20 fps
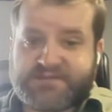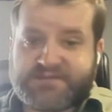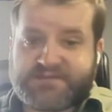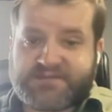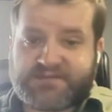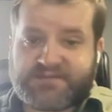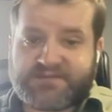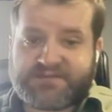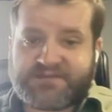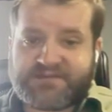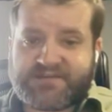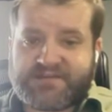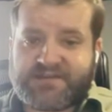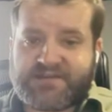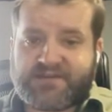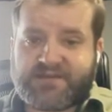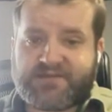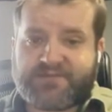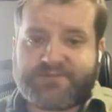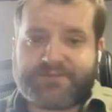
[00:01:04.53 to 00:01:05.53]
So you'll see
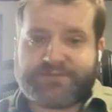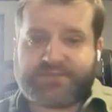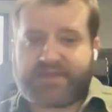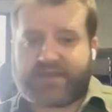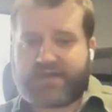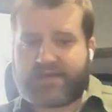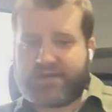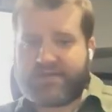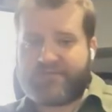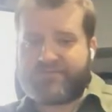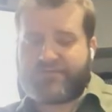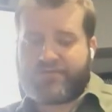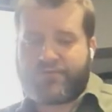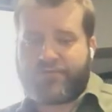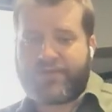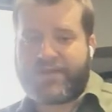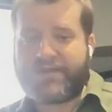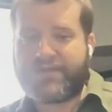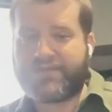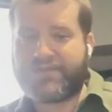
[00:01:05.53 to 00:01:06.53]
here, I've
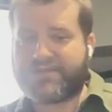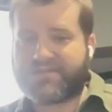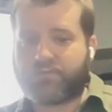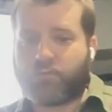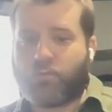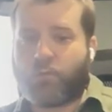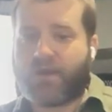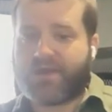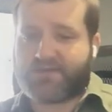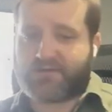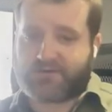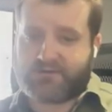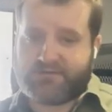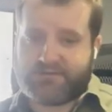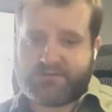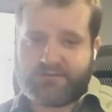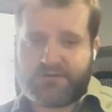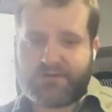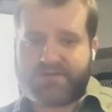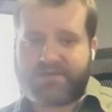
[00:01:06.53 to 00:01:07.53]
created this weather
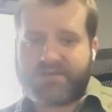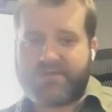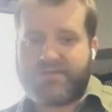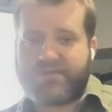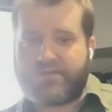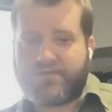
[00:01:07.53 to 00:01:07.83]
alert